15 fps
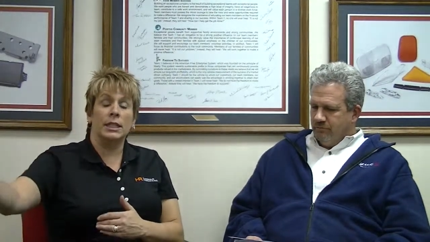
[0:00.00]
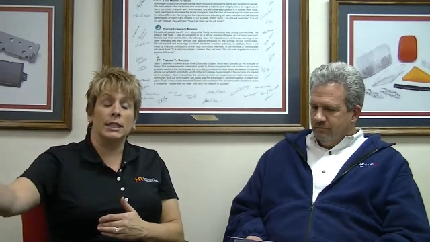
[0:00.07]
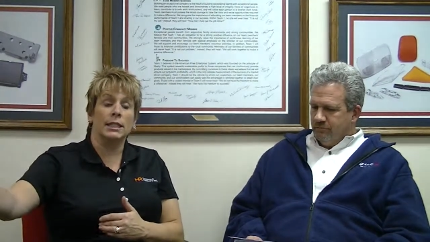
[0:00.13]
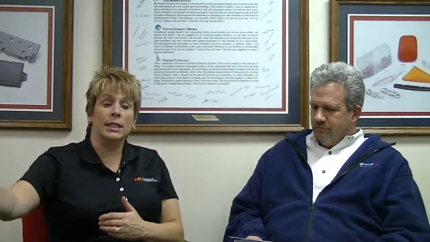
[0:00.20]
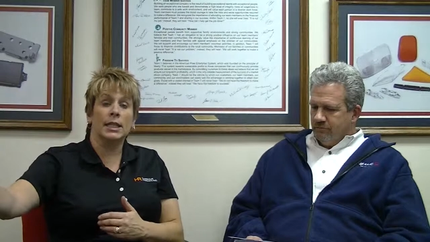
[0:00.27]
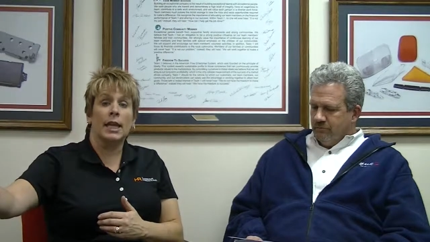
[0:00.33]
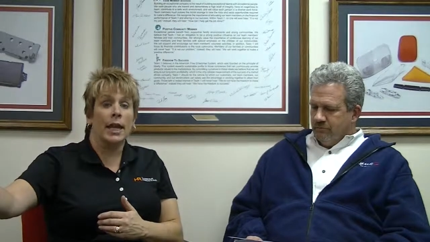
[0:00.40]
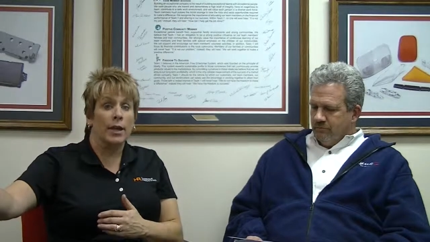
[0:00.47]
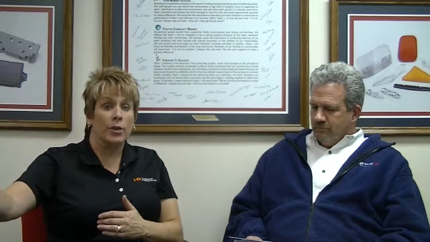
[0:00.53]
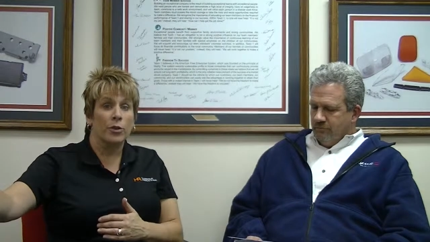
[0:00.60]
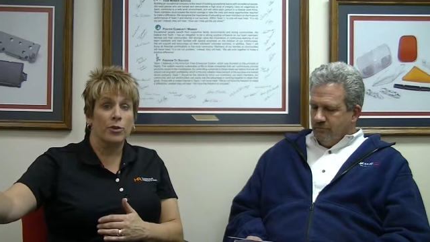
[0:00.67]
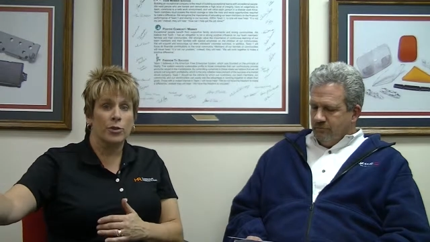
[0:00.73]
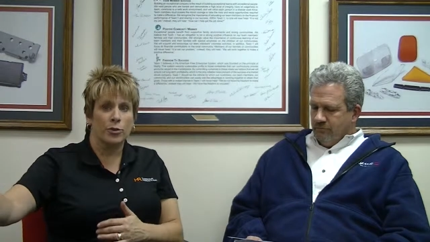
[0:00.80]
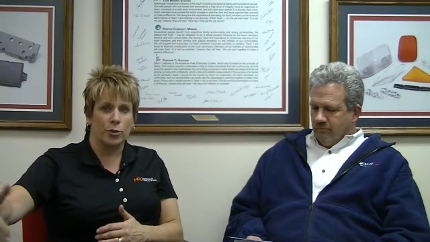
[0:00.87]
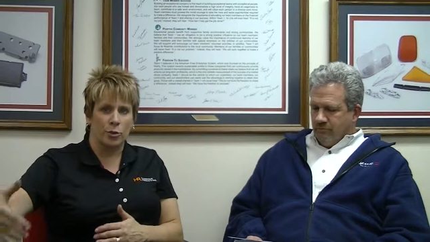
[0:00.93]
Speaker 1: indicator
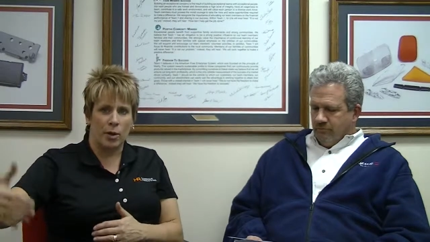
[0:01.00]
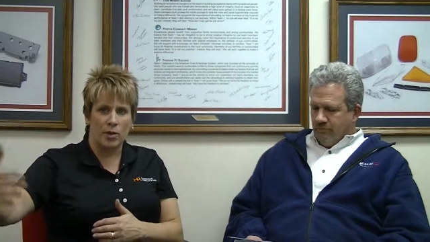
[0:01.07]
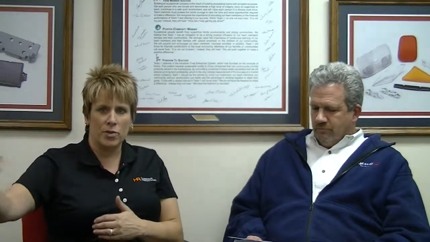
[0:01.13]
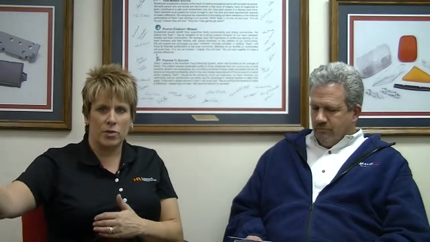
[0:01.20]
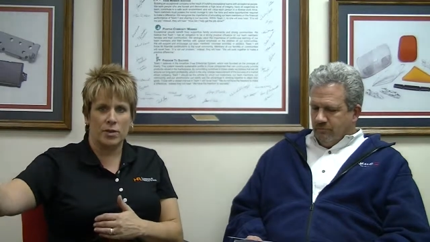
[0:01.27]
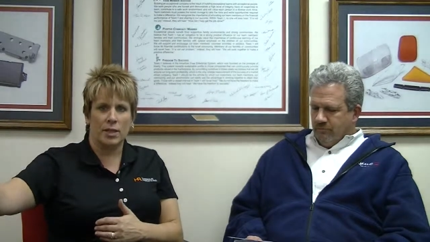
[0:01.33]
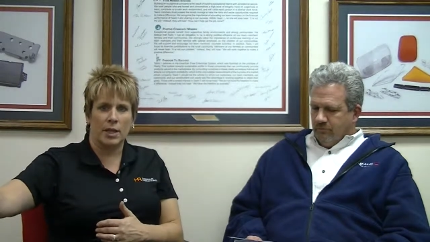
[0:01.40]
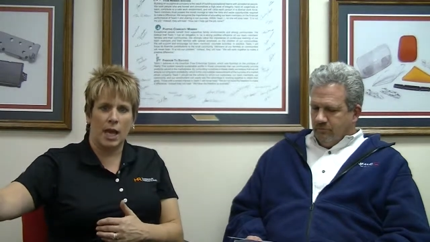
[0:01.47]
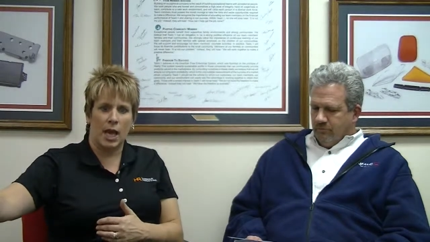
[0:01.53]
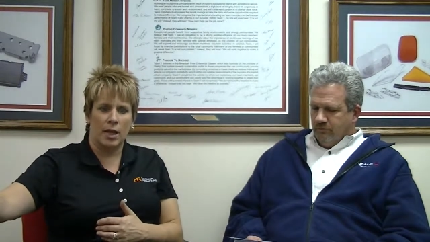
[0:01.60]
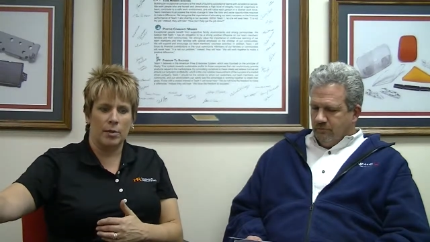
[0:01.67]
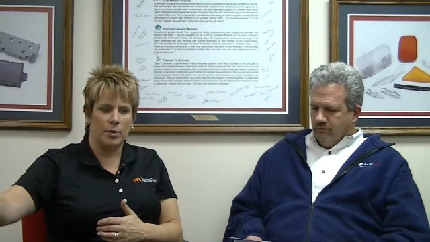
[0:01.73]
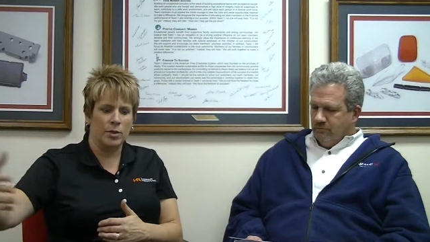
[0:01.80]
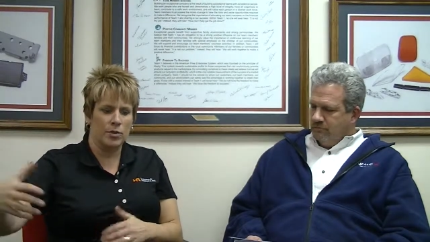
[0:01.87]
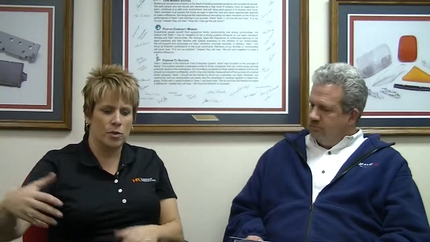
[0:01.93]
to the rest of the
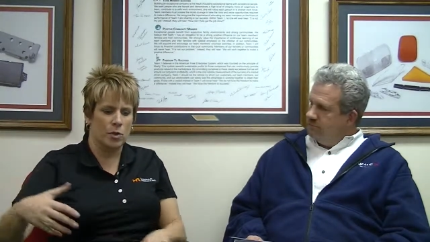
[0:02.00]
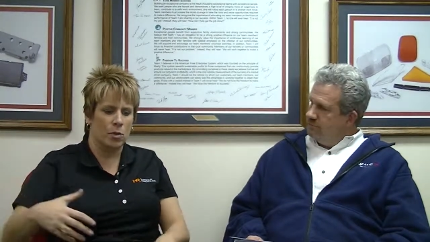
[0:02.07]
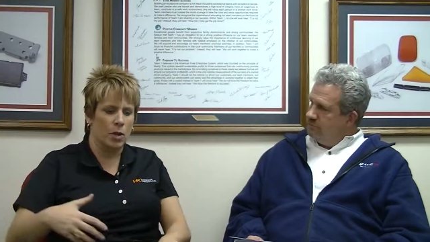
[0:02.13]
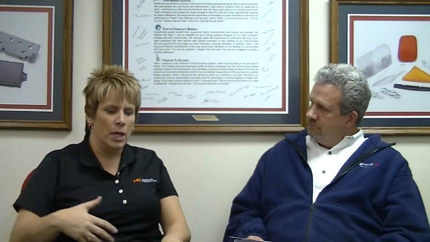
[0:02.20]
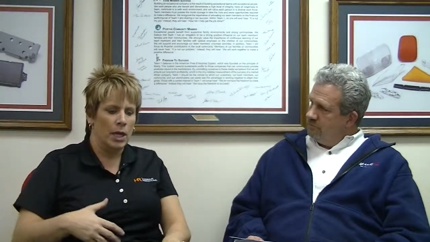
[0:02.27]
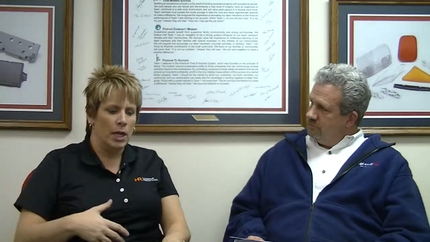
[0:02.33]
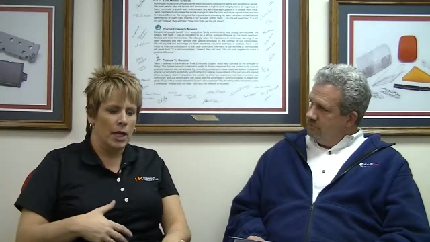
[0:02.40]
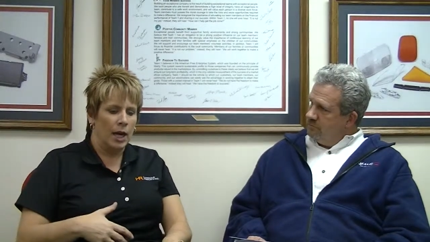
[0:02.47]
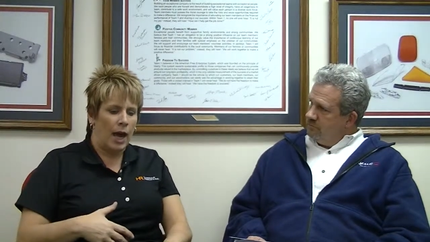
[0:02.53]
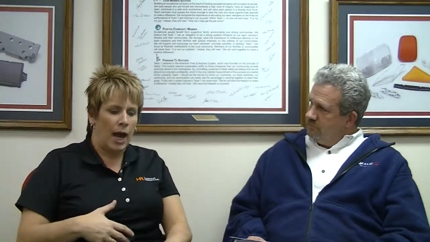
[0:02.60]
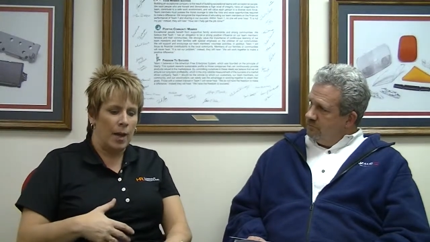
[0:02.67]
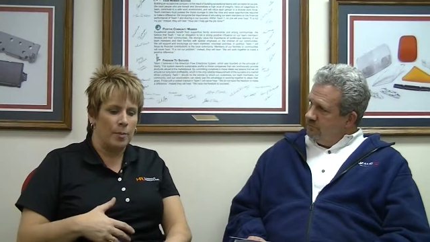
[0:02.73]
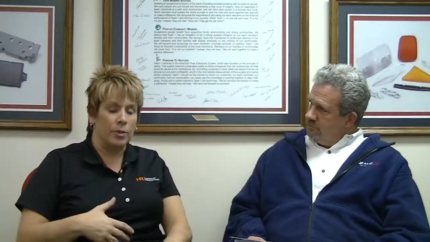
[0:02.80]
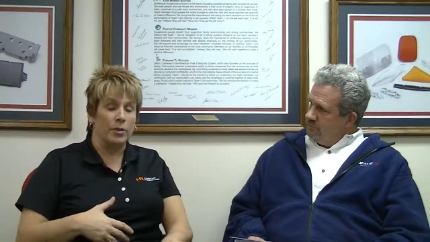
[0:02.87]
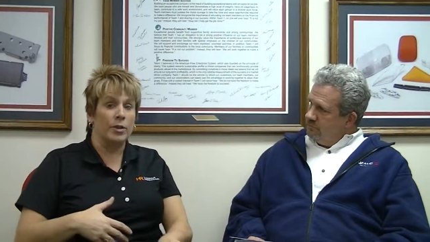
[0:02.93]
economy. So I
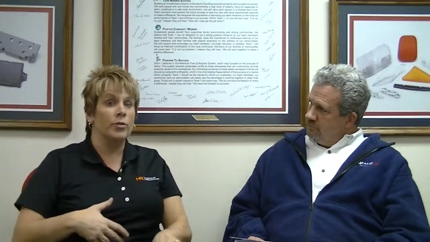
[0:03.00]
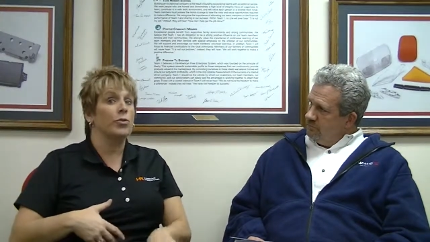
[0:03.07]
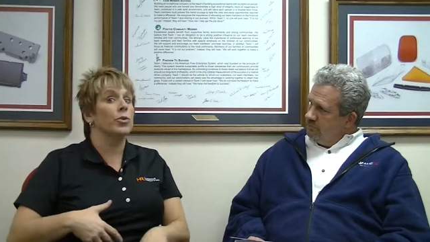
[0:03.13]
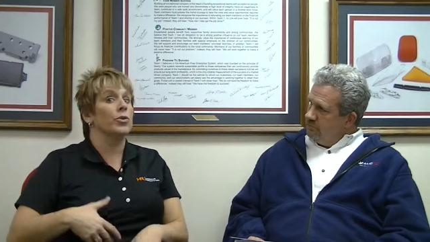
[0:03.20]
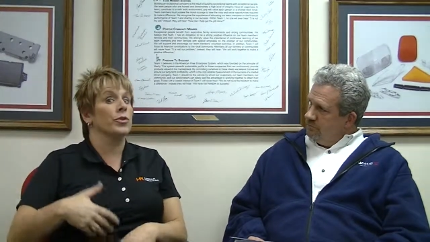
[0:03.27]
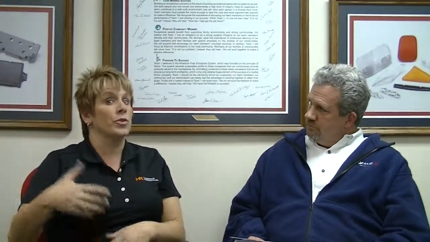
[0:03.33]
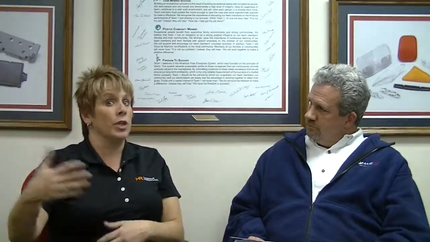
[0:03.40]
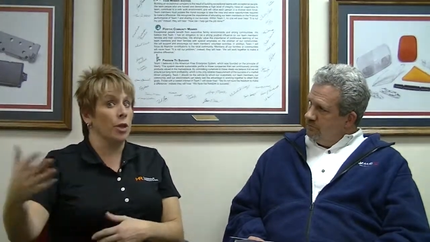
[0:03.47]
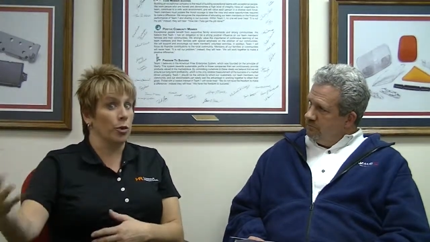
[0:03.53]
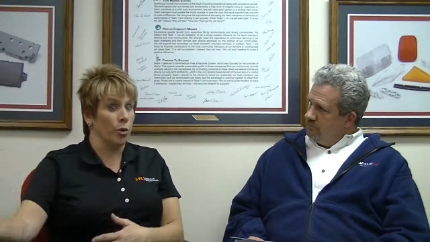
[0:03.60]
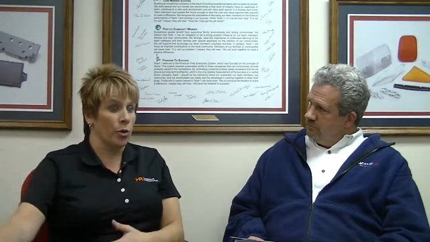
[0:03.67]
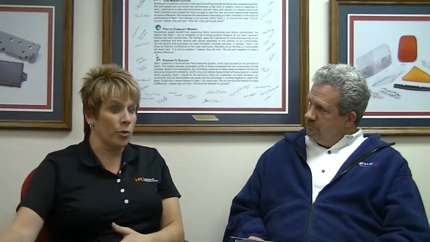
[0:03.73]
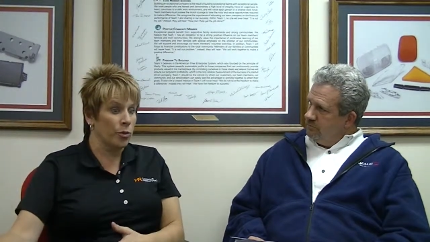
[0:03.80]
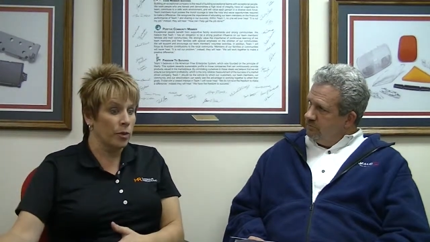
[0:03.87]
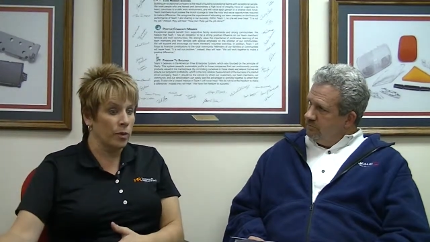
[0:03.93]
believe we'll see
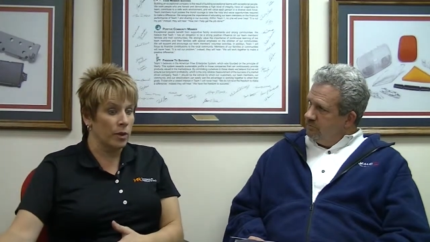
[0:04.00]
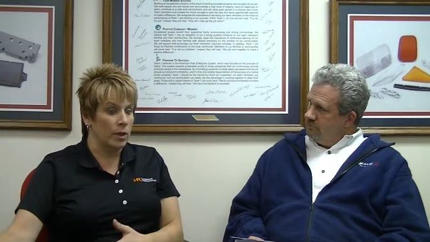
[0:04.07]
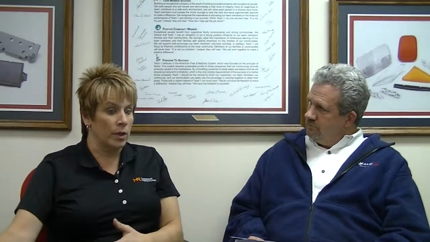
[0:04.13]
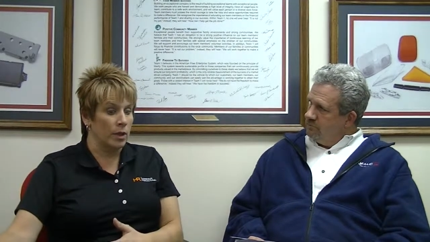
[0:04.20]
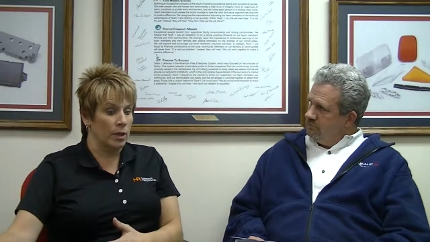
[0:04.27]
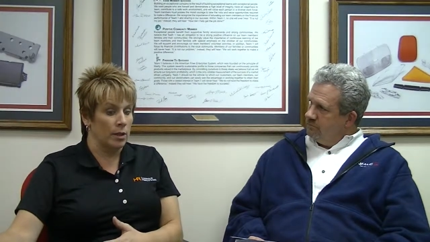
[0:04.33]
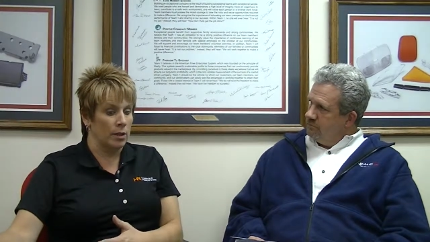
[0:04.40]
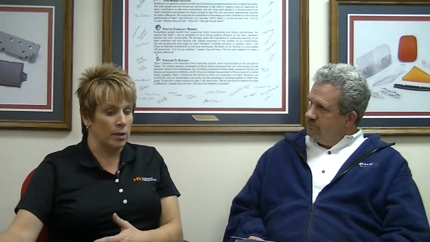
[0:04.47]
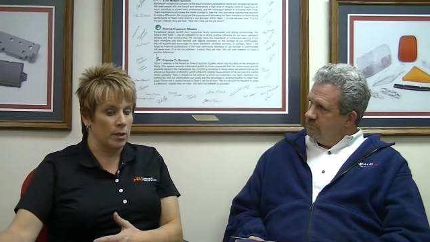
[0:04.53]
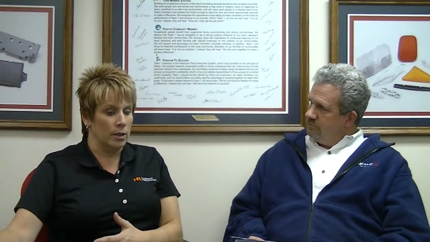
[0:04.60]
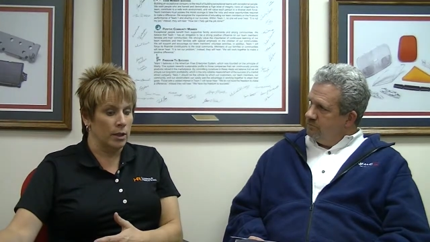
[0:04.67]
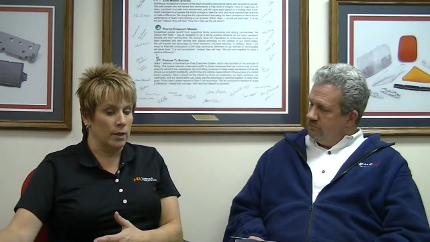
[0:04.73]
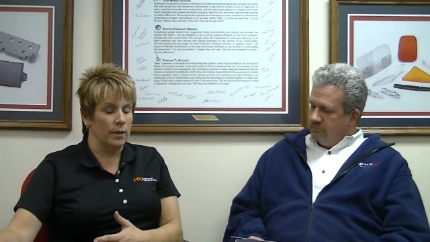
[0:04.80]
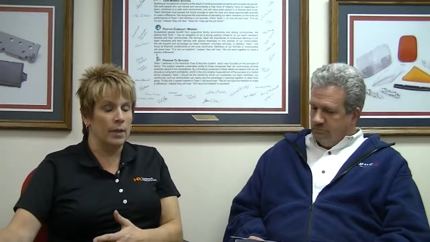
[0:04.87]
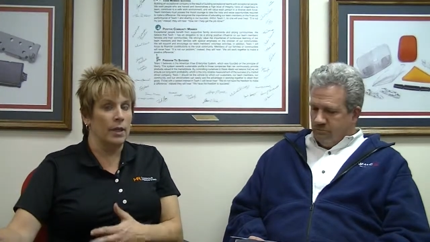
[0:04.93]
growth in the in
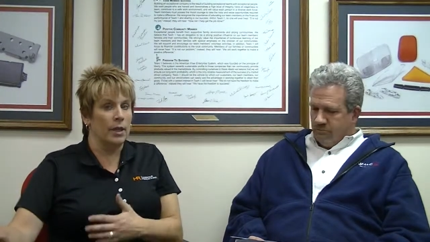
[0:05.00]
in the